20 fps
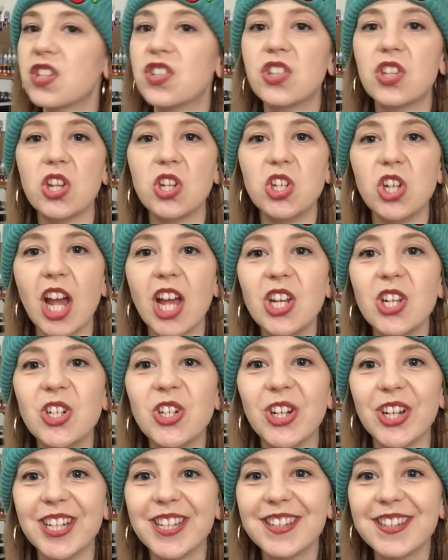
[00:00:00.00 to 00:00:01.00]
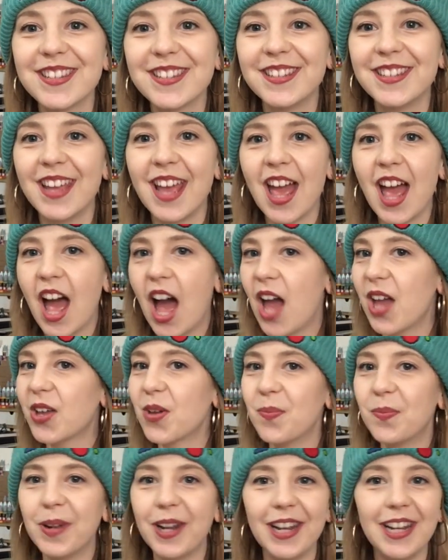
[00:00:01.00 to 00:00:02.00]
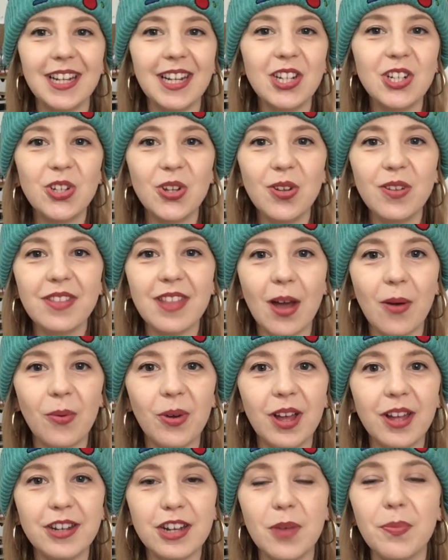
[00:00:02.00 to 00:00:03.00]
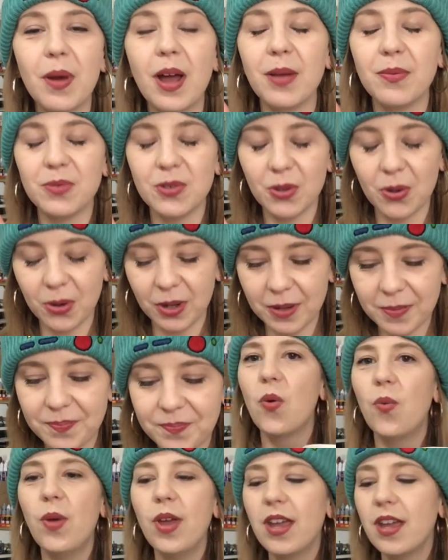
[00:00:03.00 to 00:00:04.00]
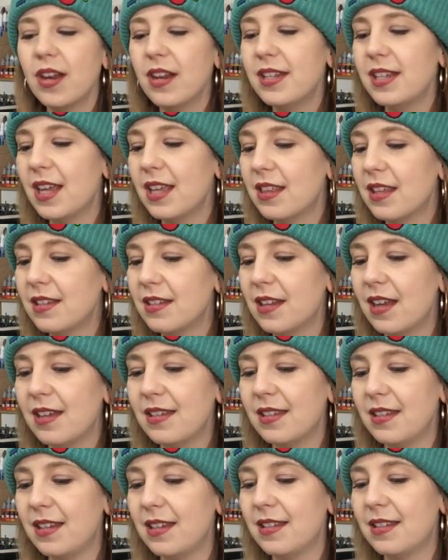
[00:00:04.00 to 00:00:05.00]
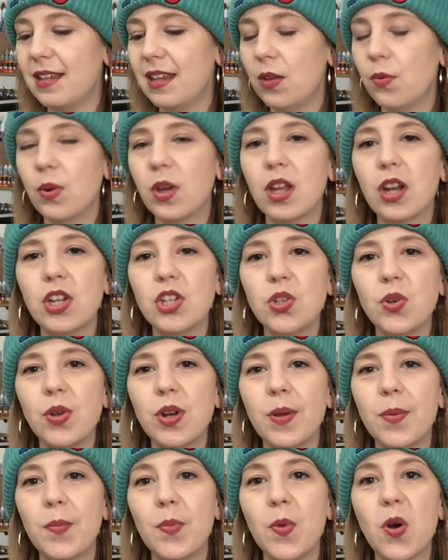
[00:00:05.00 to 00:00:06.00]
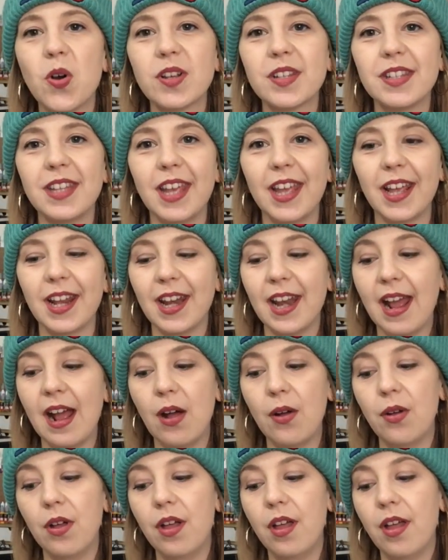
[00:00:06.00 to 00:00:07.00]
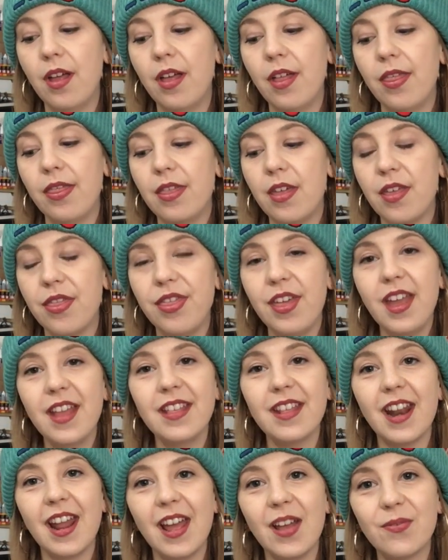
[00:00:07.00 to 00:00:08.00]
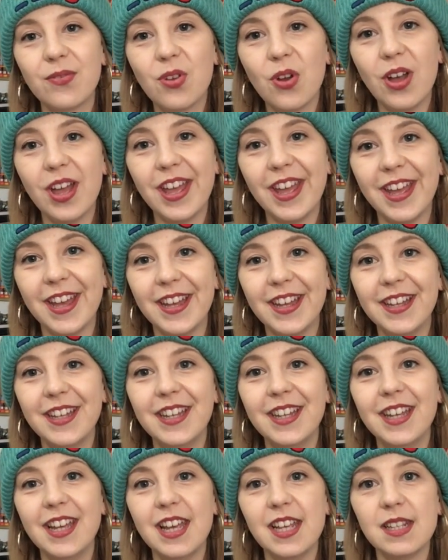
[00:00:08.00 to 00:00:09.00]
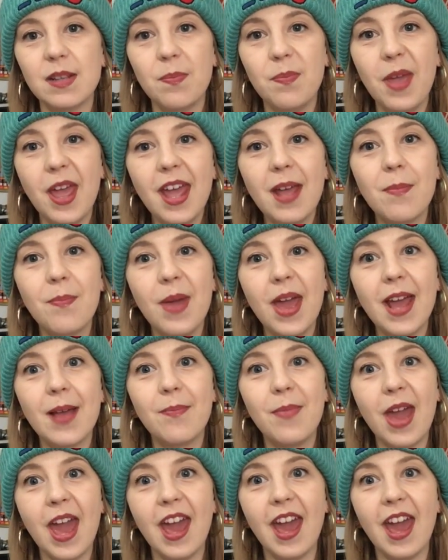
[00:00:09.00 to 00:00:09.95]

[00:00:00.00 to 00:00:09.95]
Suggestions. I completely chewed that word up. I'm sorry. We're gonna take this nice and easy. We're gonna do an unboxing. Now, the thing that I have got here is a big